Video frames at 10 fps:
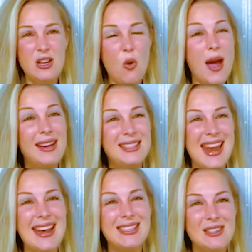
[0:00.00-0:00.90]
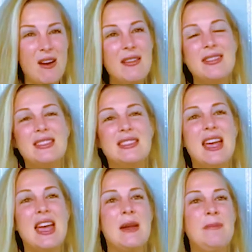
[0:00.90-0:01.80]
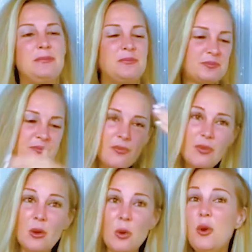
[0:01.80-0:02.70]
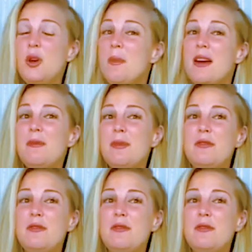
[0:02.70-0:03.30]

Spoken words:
quite intensely on this day, or you might have been